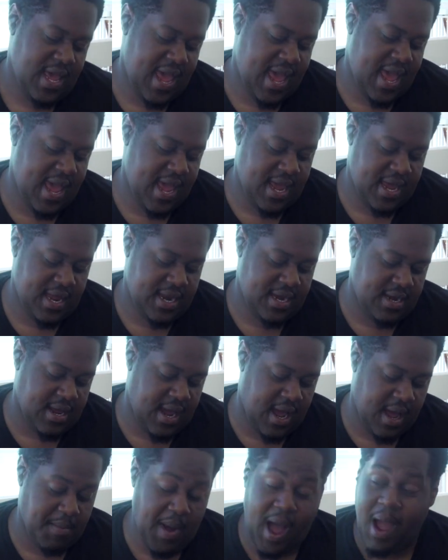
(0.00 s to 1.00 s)
and
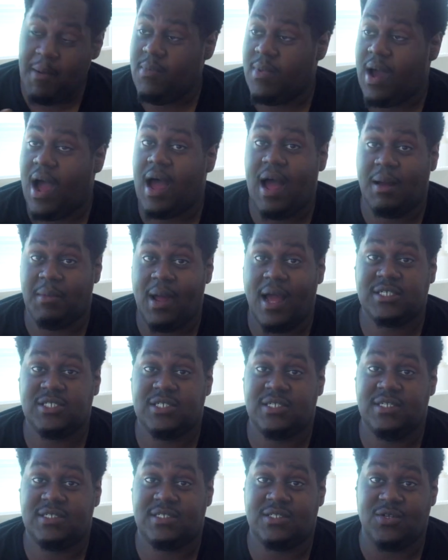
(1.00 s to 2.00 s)
I'm
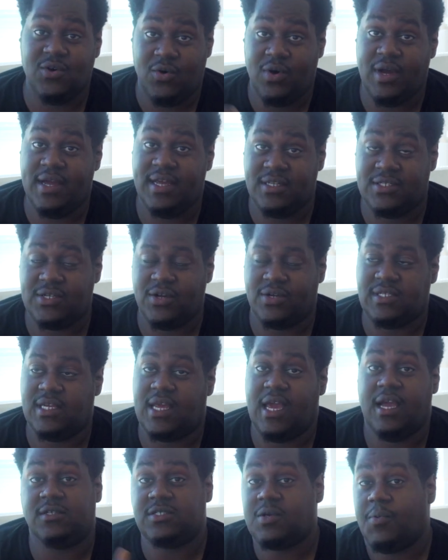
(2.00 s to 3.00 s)
actually still in Turks and
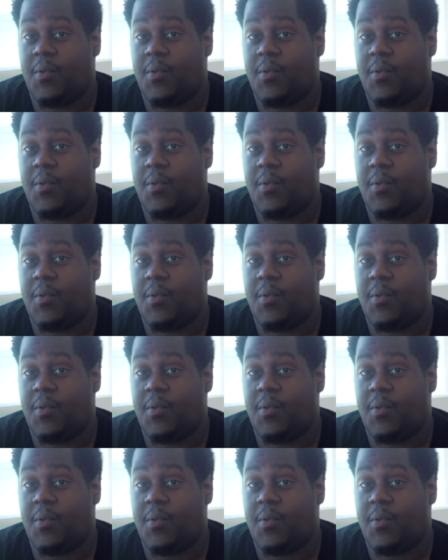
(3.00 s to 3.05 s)
Caicos.